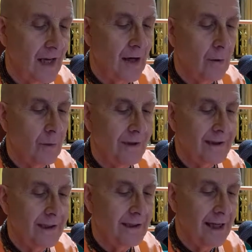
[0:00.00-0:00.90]
One
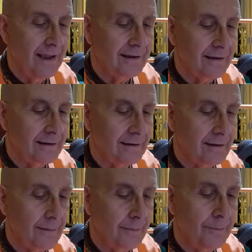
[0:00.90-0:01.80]
cannot
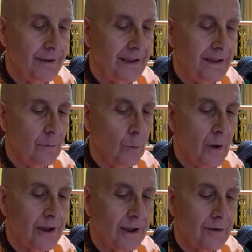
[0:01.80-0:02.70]
be
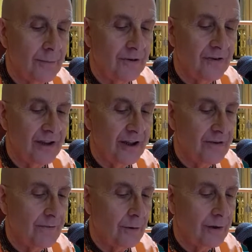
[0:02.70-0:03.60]
100%
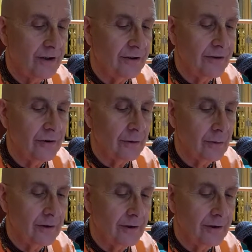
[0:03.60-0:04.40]
devoted to the Lord